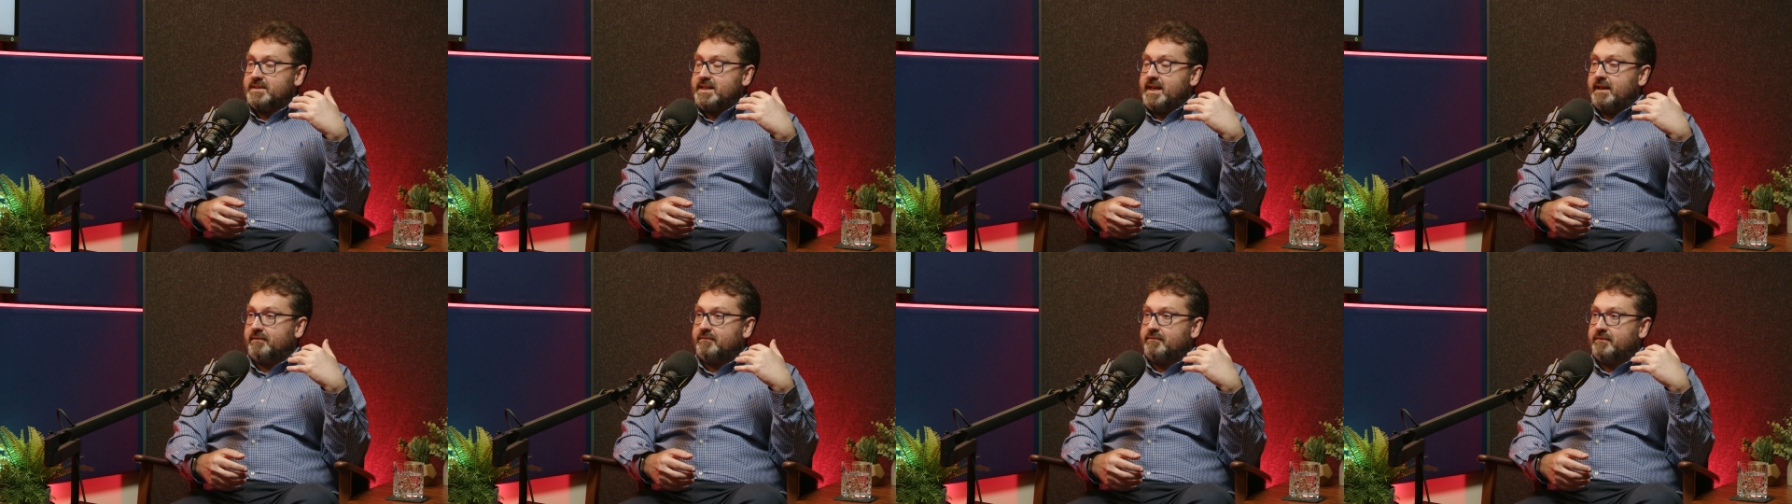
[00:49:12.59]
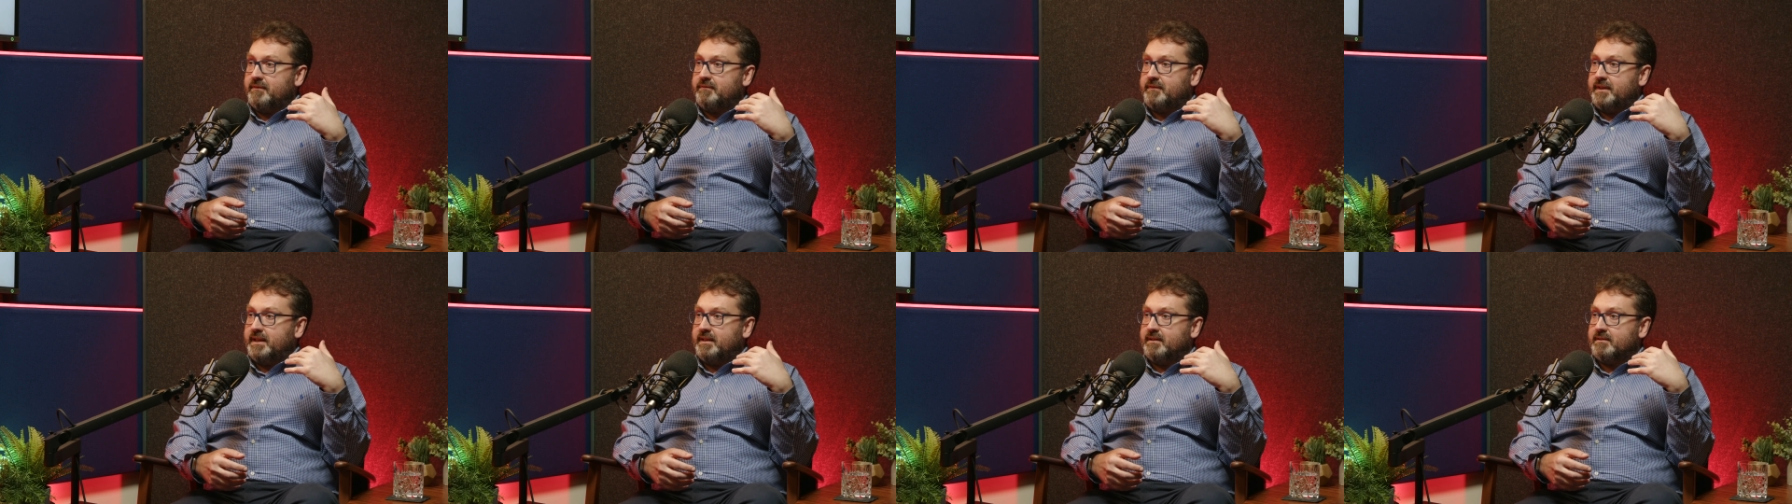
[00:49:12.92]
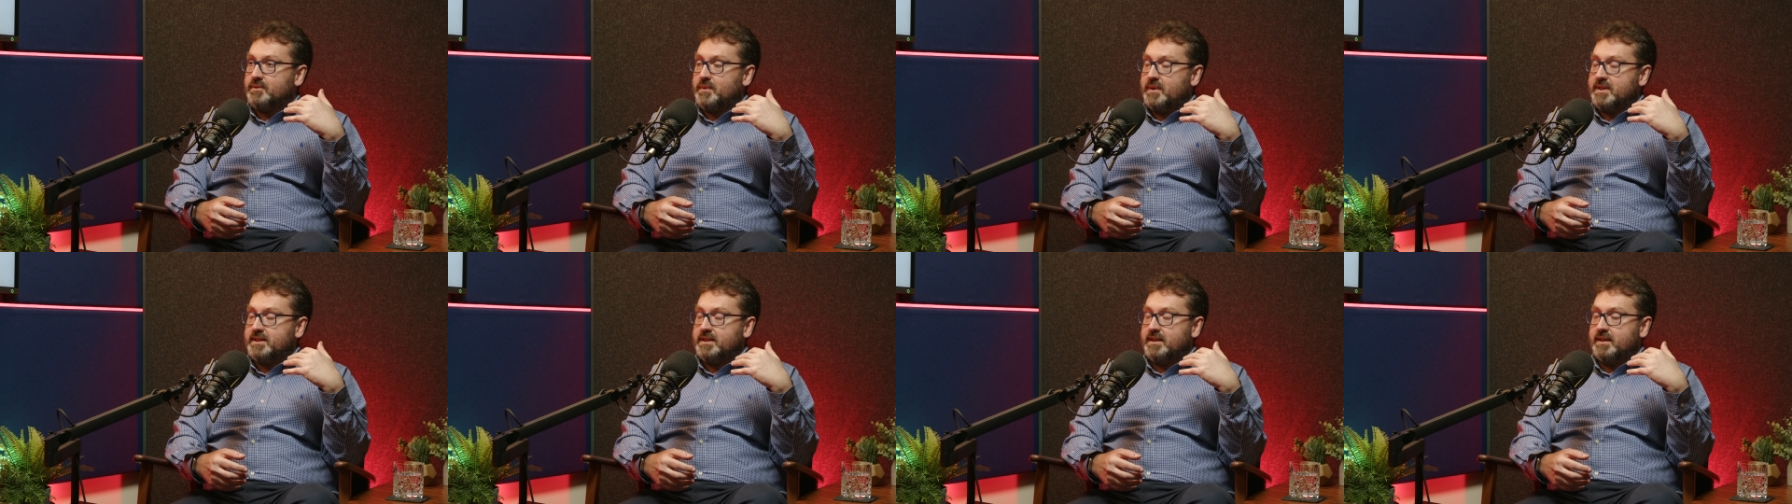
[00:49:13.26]
10,
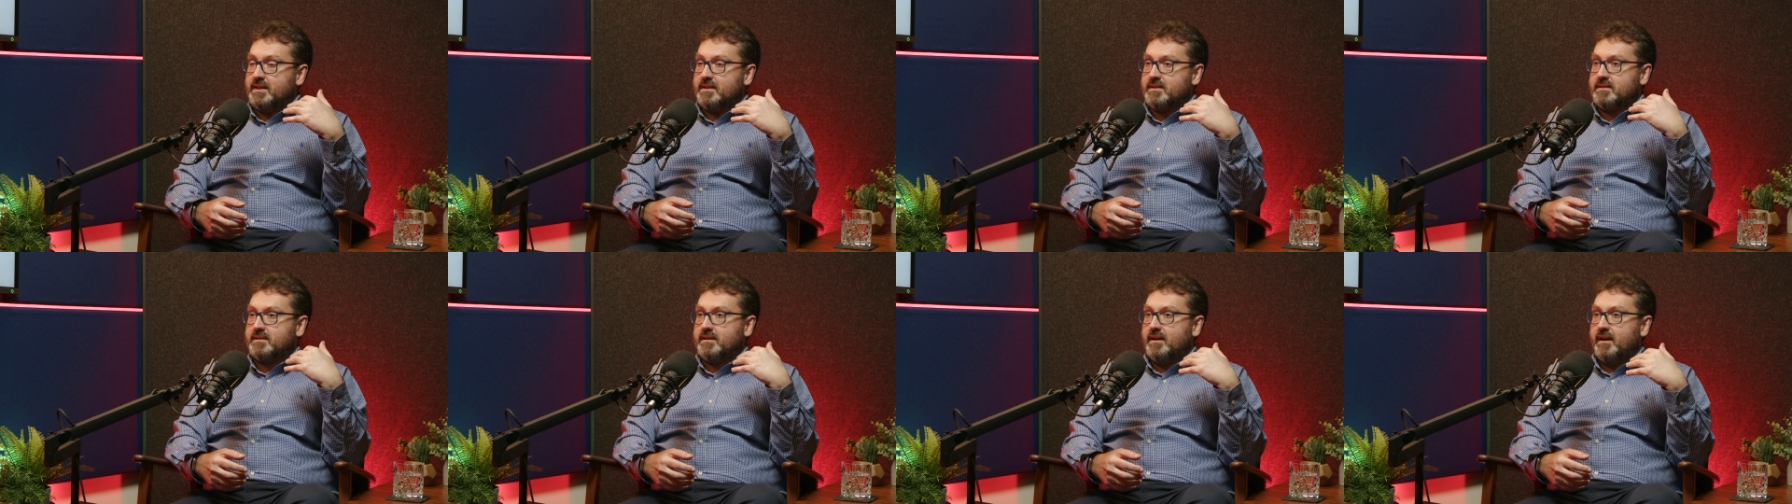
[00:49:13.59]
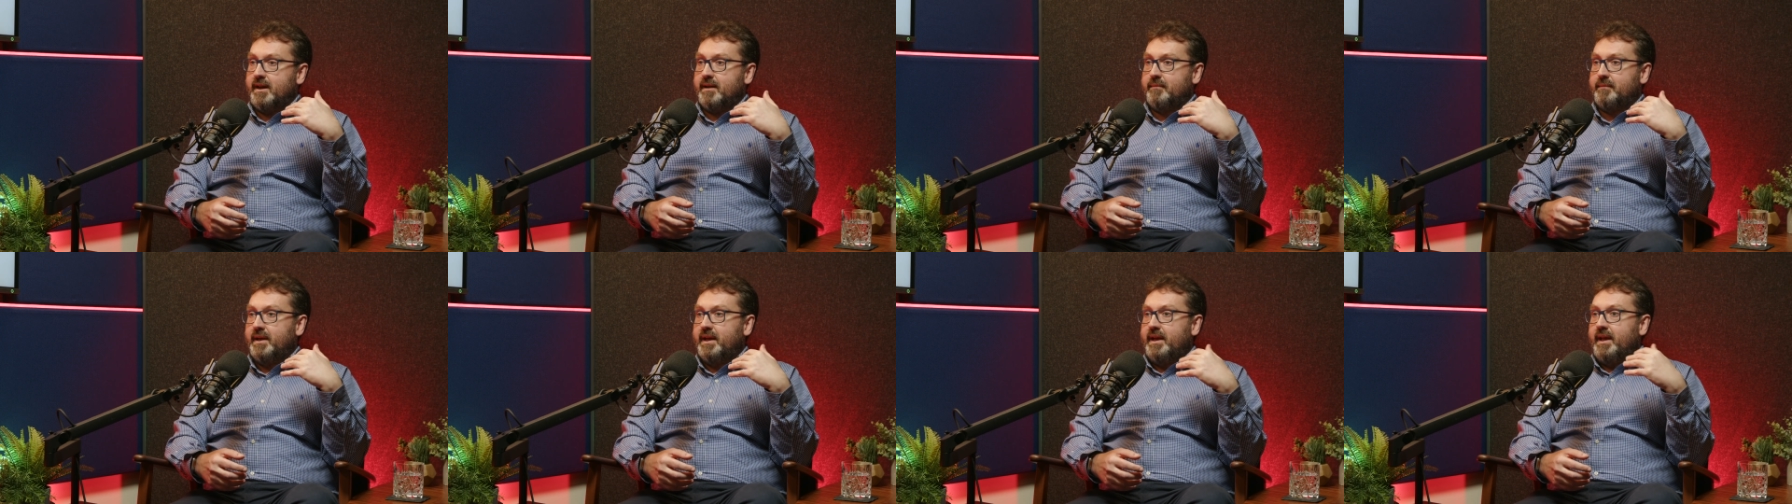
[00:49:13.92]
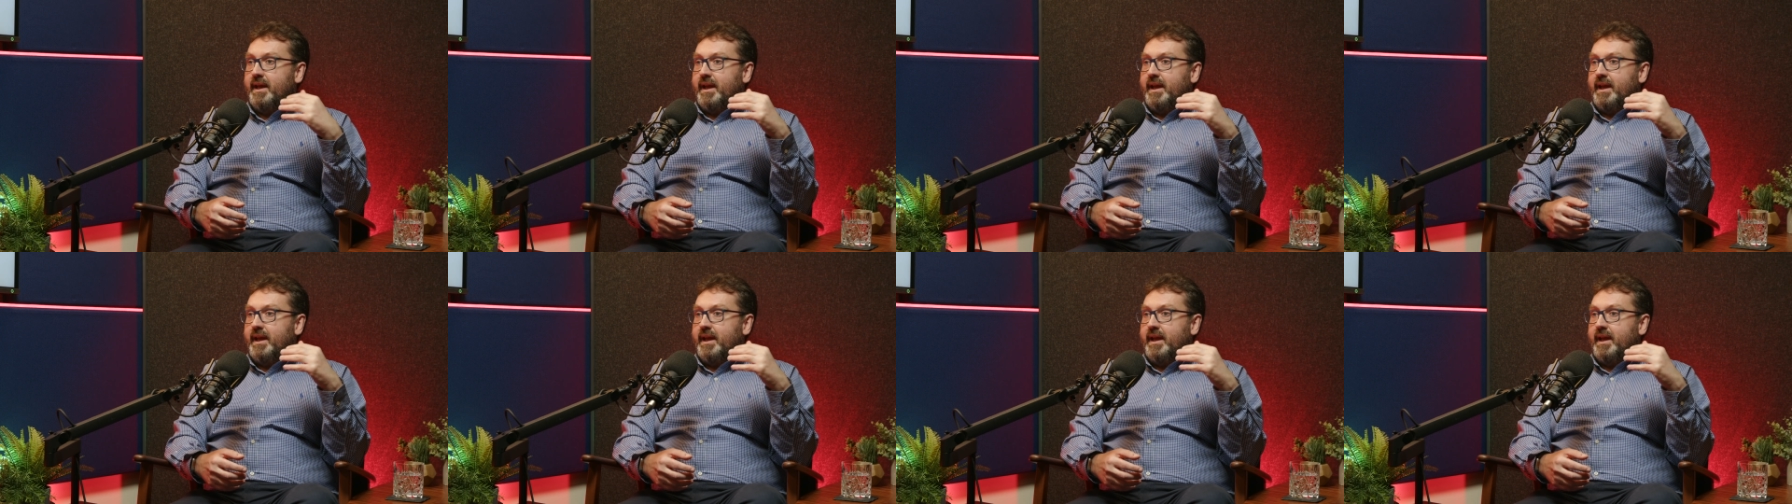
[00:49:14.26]
15, 20 years time